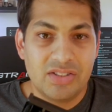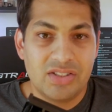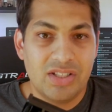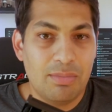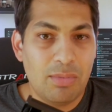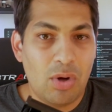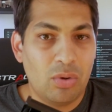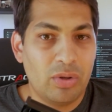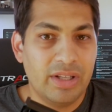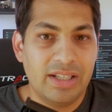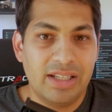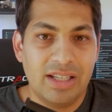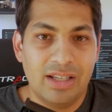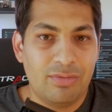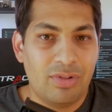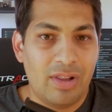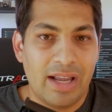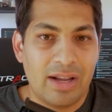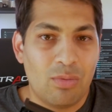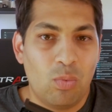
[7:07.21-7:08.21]
Some only
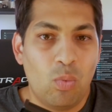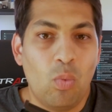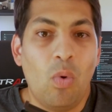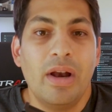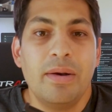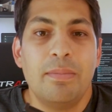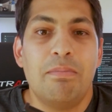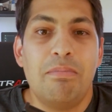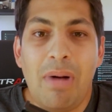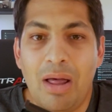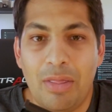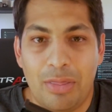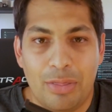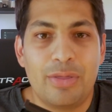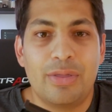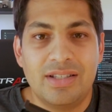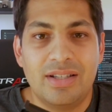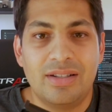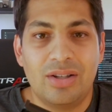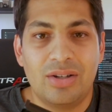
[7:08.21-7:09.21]
give like 1
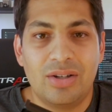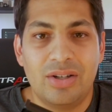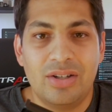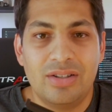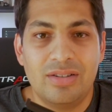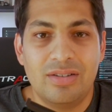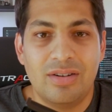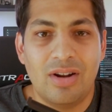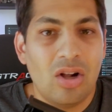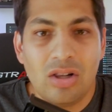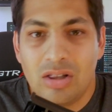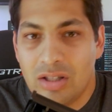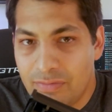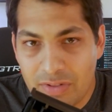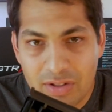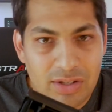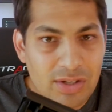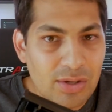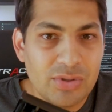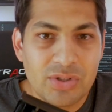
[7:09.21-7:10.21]
month to learn all of
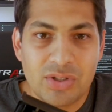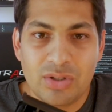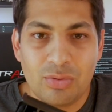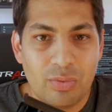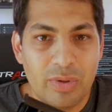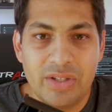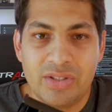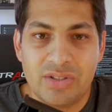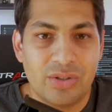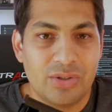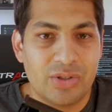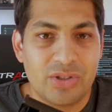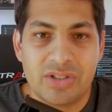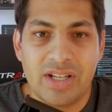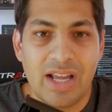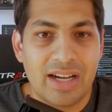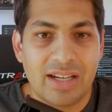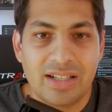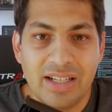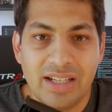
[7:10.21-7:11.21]
the user research
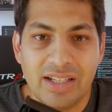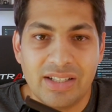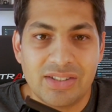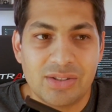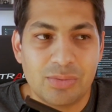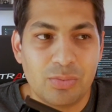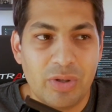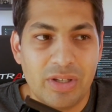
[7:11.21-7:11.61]
techniques,